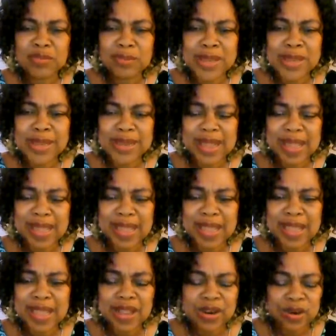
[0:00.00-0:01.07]
by day,
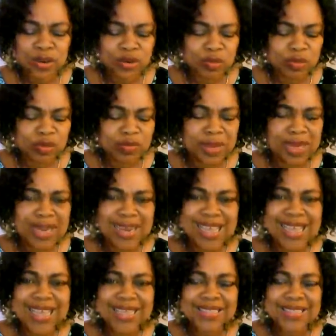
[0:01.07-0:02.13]
not more by
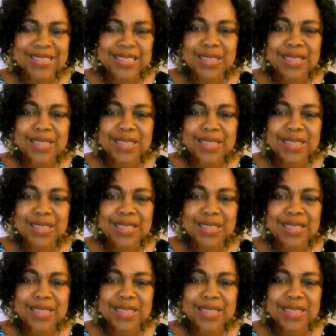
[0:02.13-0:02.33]
night.